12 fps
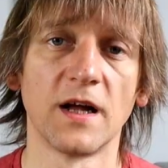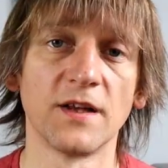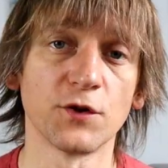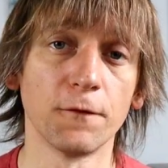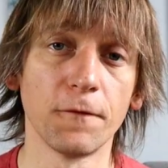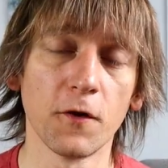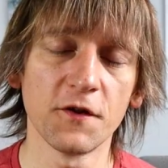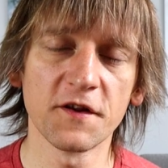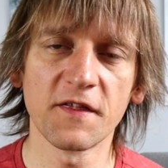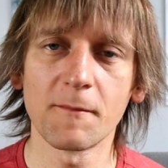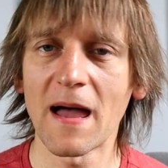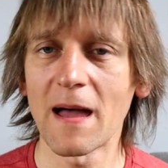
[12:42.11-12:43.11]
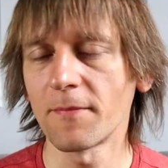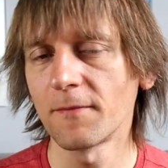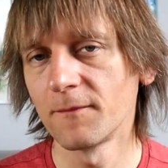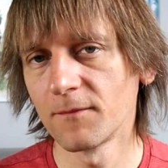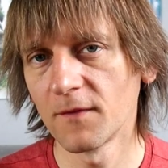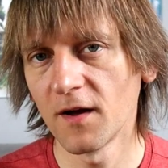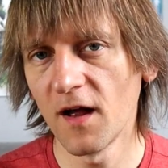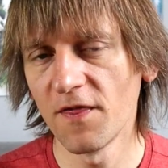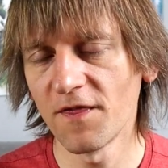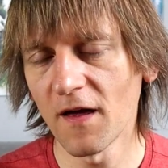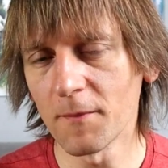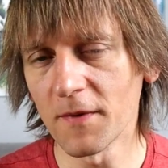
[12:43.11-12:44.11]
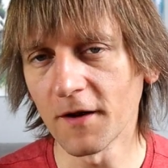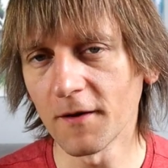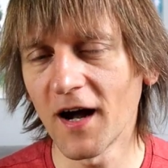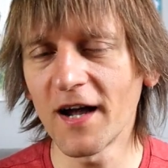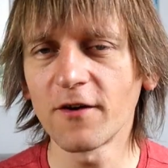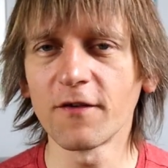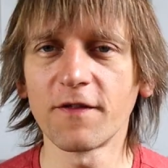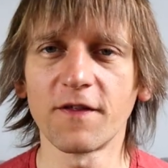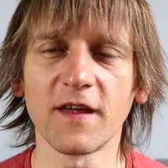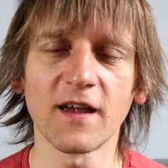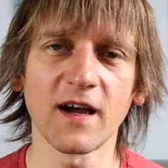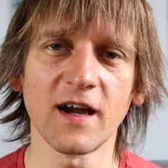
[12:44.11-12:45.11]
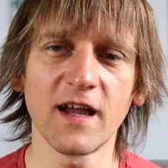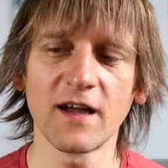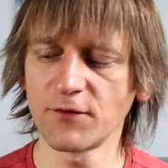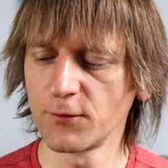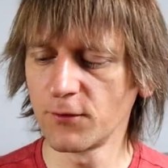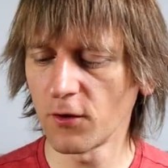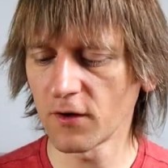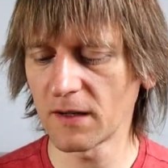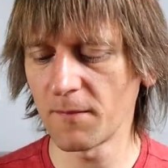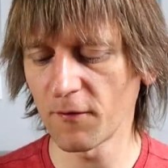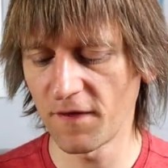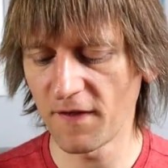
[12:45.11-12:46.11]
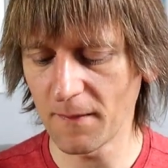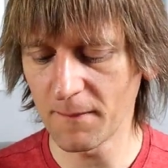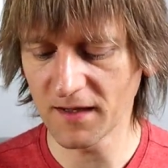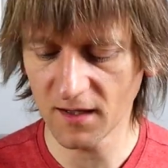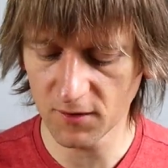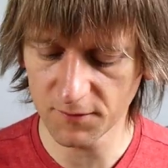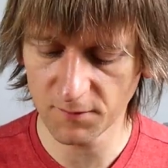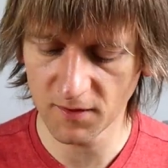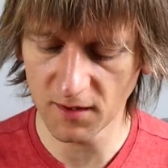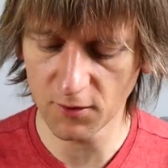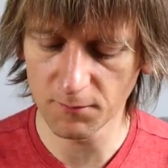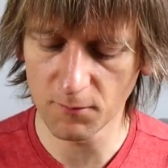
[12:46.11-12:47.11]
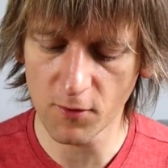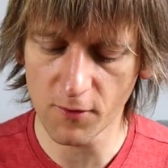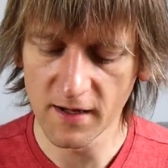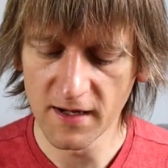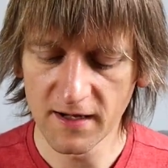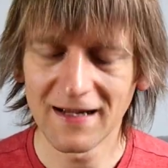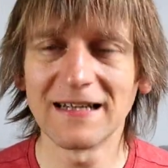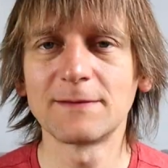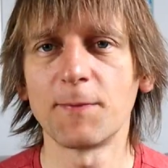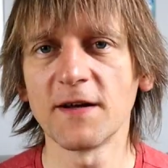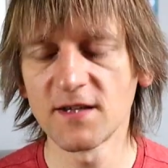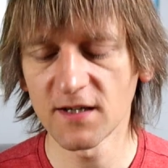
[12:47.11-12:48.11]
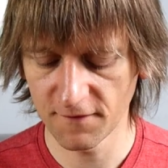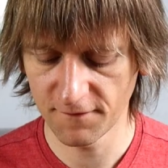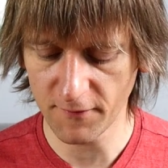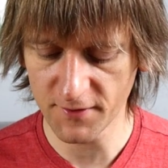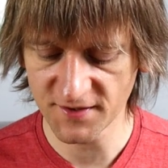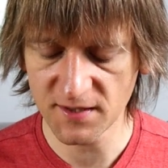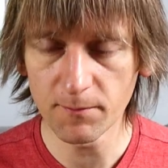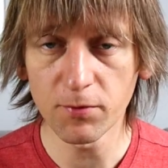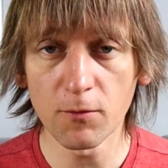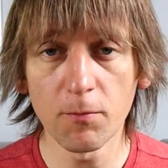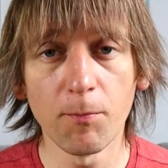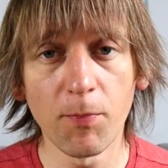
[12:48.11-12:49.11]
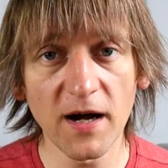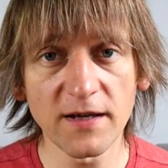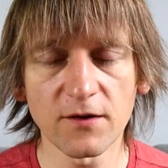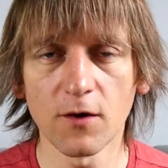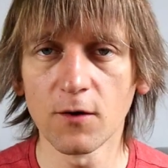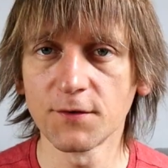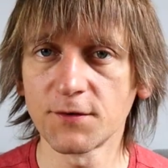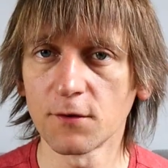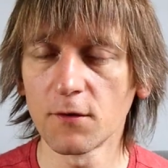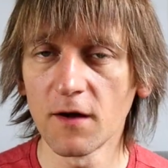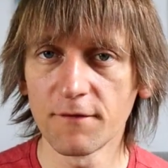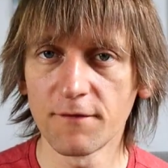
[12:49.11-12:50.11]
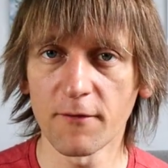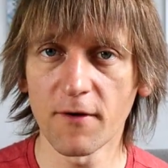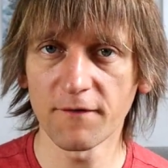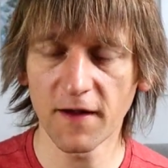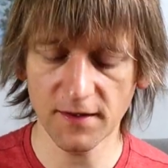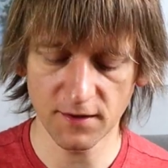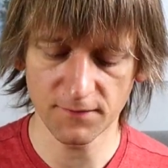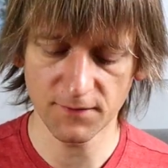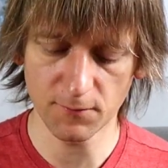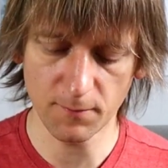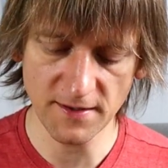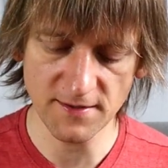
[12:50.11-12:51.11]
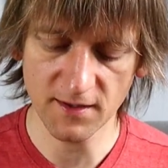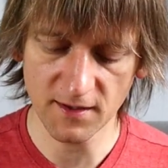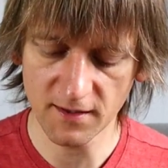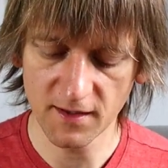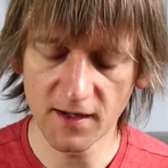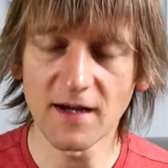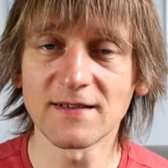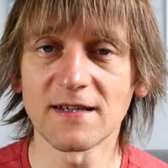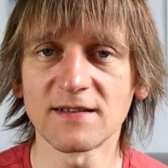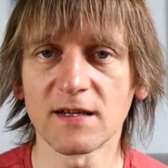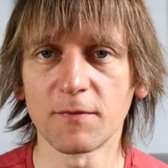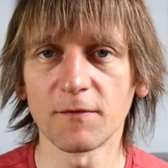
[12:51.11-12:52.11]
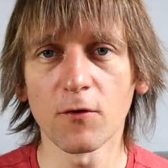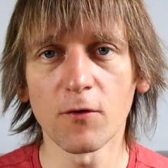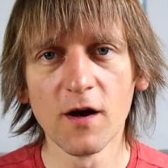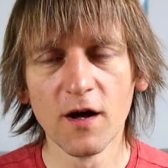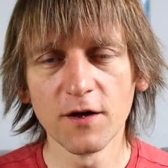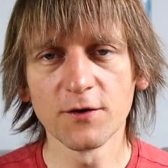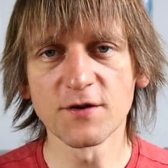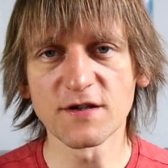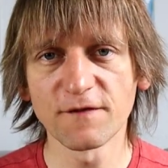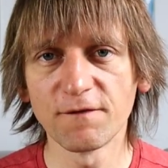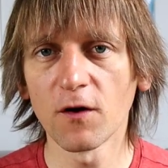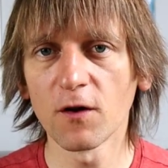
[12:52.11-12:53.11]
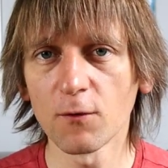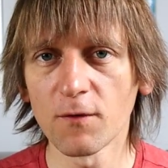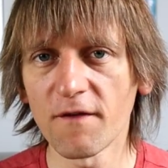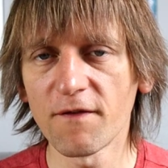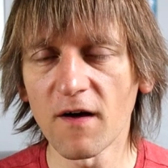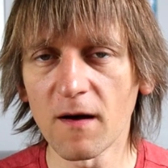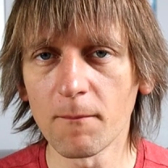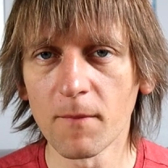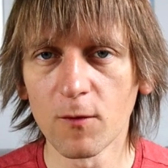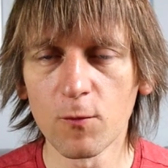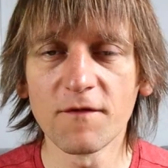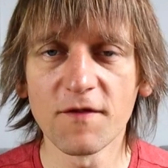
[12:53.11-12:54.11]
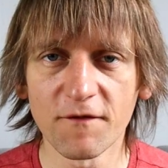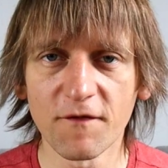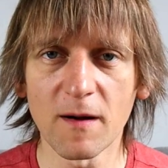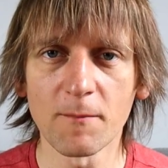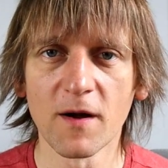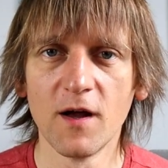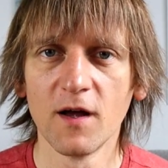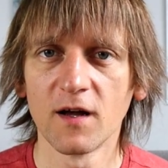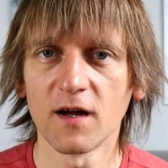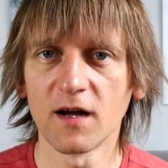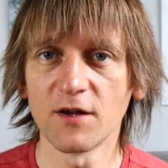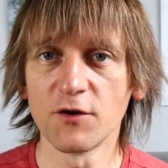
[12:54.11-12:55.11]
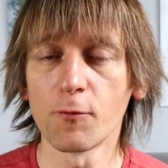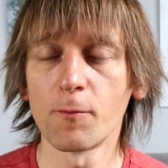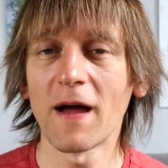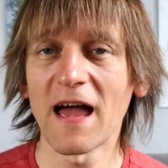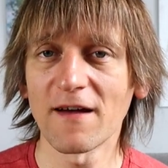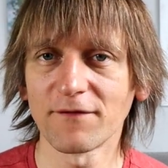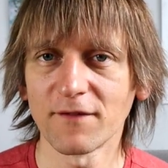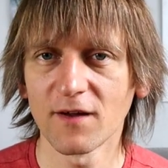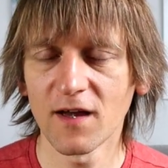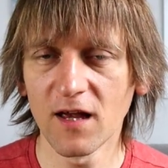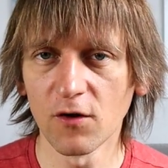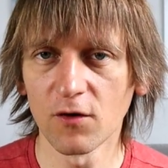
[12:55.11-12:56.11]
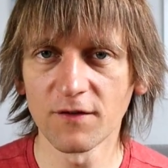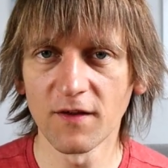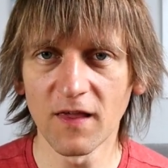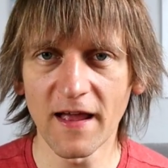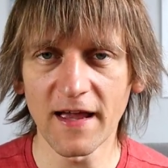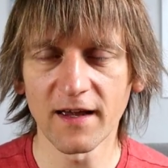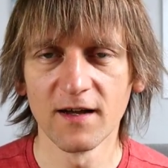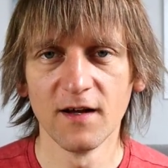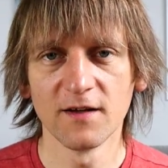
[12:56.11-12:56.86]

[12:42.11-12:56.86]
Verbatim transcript: So folding the map and thumbing. I don't think I have to talk about thumbing a lot, a lot more. It's basically very simple, but also very effective. So basically, as I said before, you just follow the thumb with the thumb uh, your path along the leg.